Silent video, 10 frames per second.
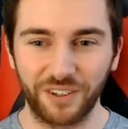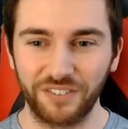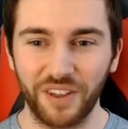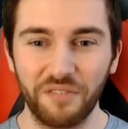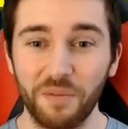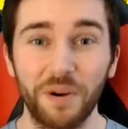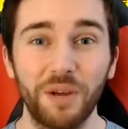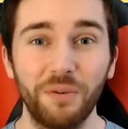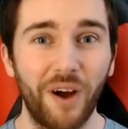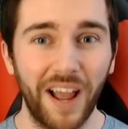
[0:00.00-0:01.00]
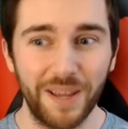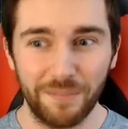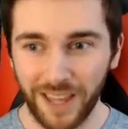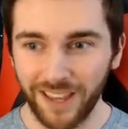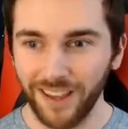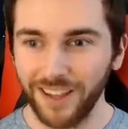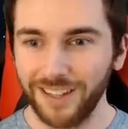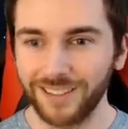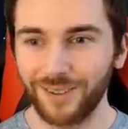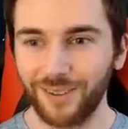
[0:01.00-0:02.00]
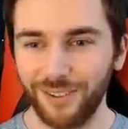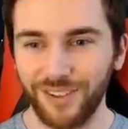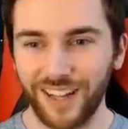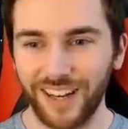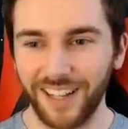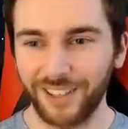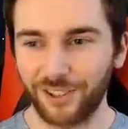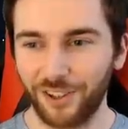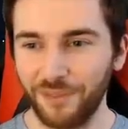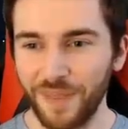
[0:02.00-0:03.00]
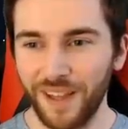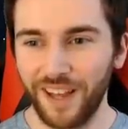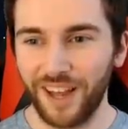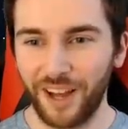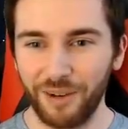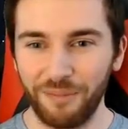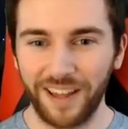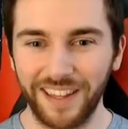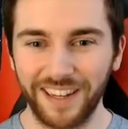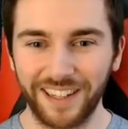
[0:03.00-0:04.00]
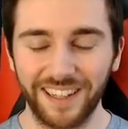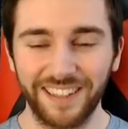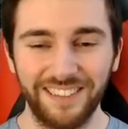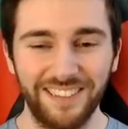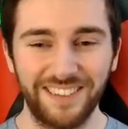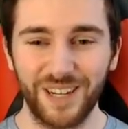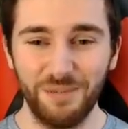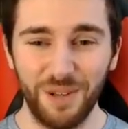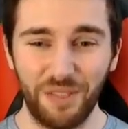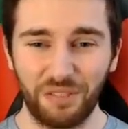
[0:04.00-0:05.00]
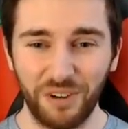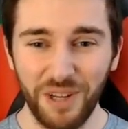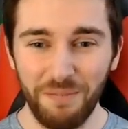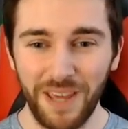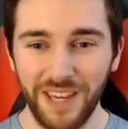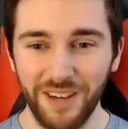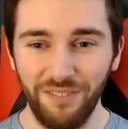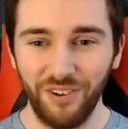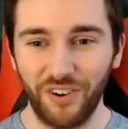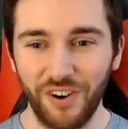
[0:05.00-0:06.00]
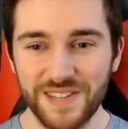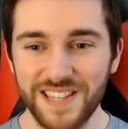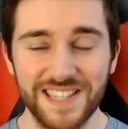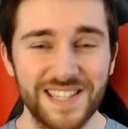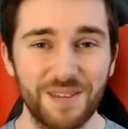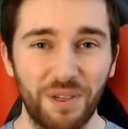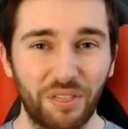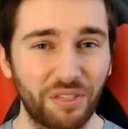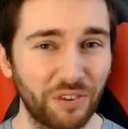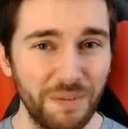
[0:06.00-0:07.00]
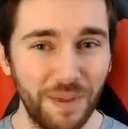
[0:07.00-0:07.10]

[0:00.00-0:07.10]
because everybody will hate me. So I'll do that later on. Um, then is this gonna be a 3 P of DeRozans? Is this gonna be a 3